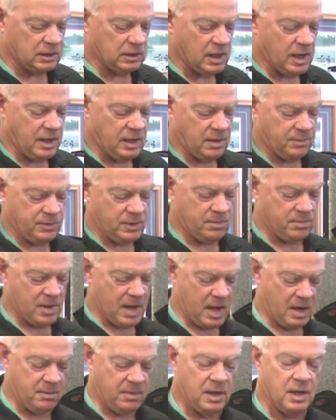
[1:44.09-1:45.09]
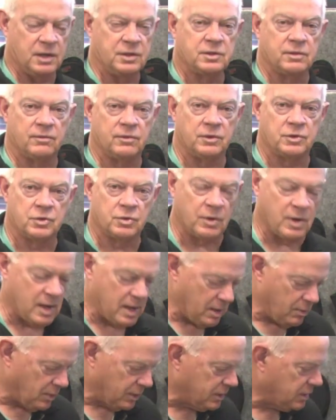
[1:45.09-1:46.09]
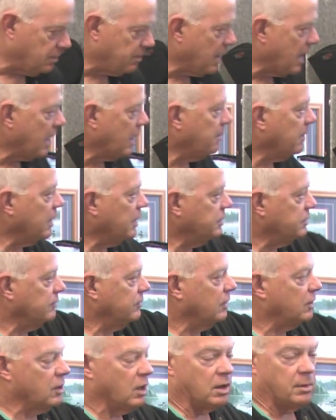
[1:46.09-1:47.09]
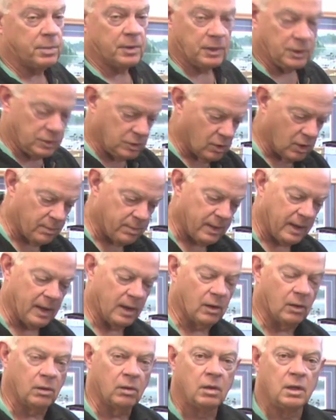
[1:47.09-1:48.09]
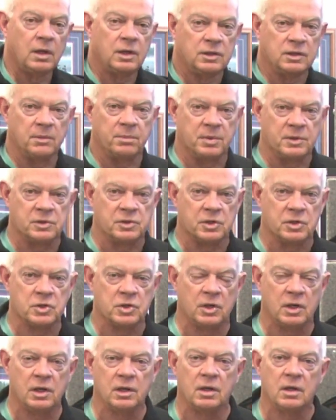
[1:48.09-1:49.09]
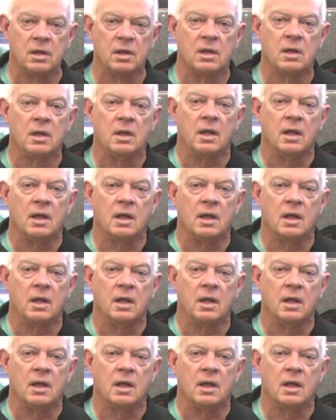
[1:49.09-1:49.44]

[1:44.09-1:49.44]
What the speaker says: to line up the bottom edge of the tray with the bottom edge of the carpeted door panel to position it.